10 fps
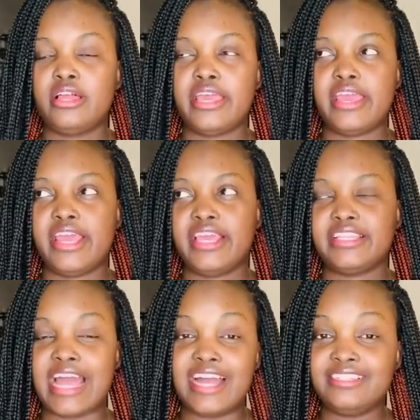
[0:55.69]
and
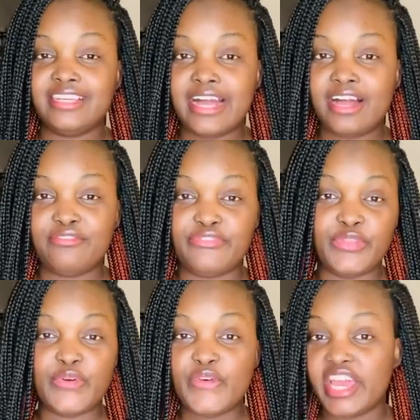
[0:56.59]
I didn't have
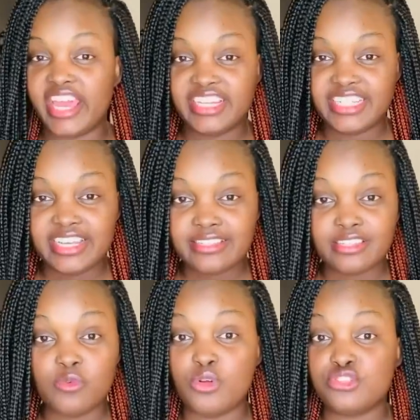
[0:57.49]
no edges
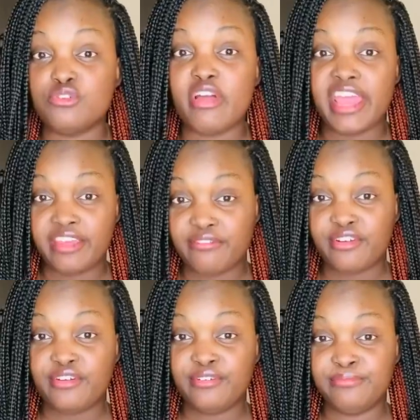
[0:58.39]
whatsoever.